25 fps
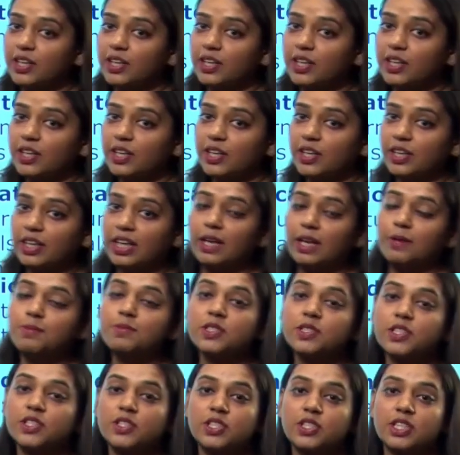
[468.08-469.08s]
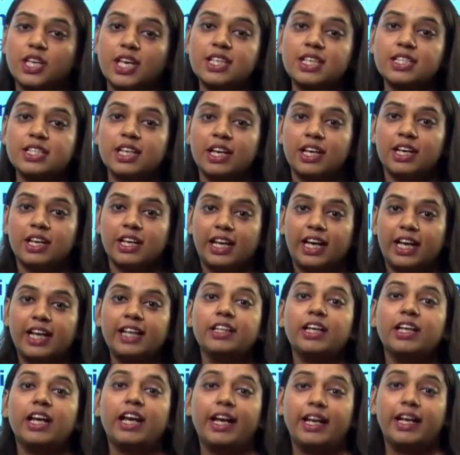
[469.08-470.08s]
as the name suggests,
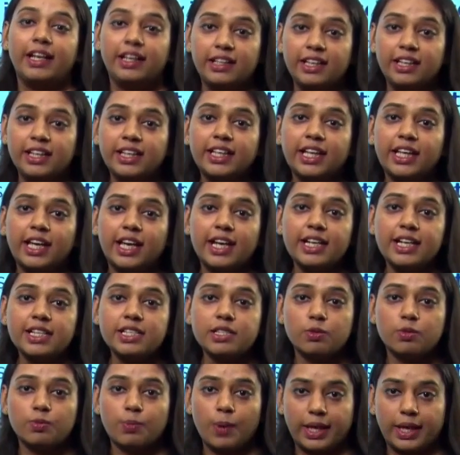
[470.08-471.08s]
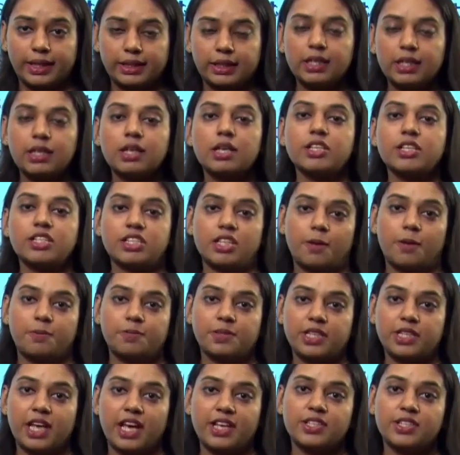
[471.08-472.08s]
it indicates whether a
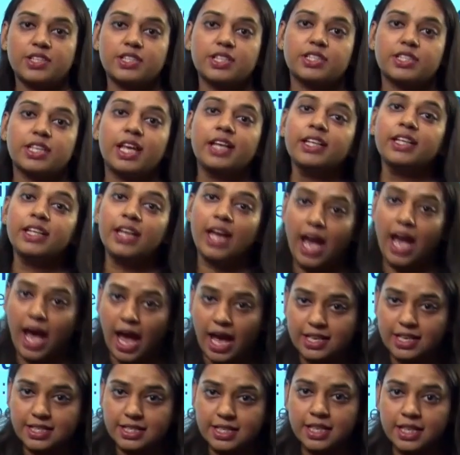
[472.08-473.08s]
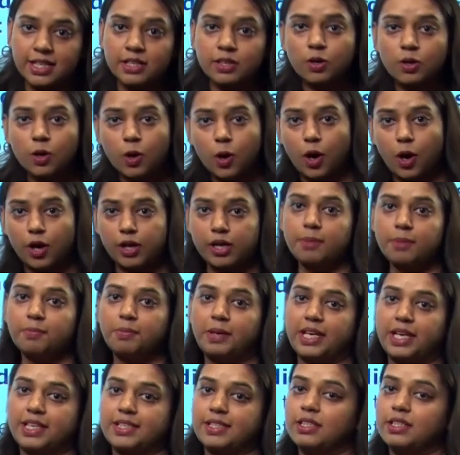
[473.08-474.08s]
substance is an acid or a
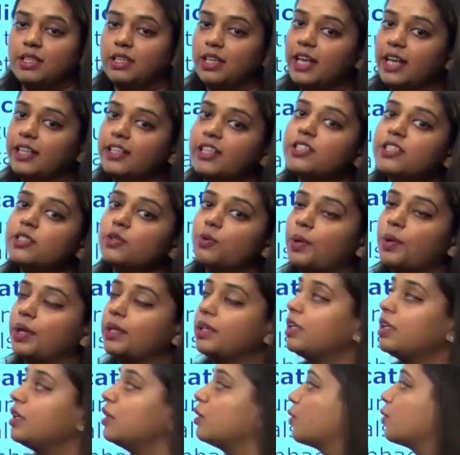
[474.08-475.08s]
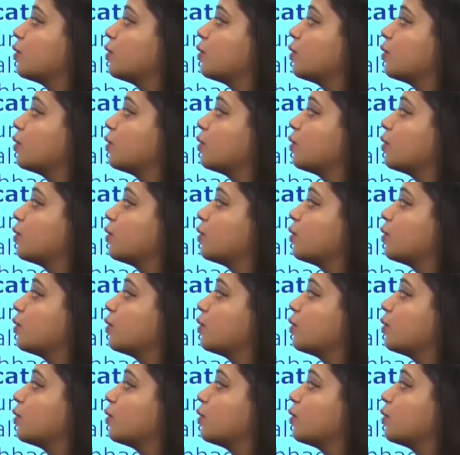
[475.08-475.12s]
base. Let us quickly